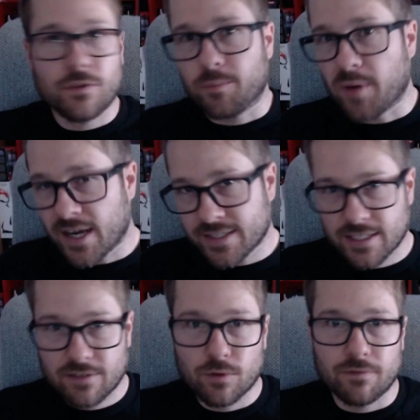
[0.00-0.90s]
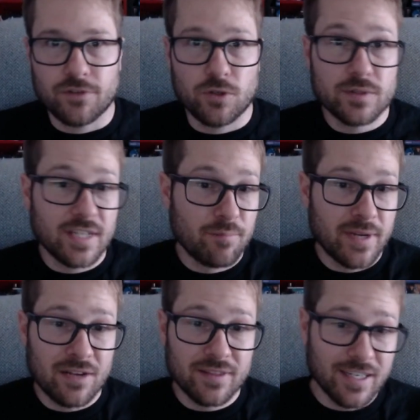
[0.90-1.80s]
the positive reviews that have
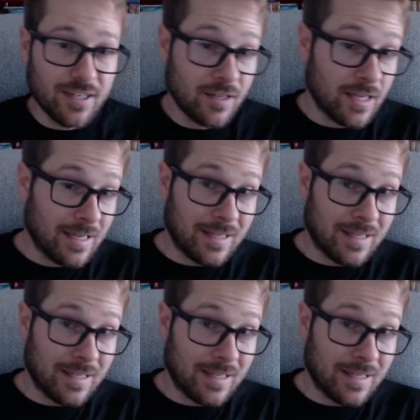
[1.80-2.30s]
been out there?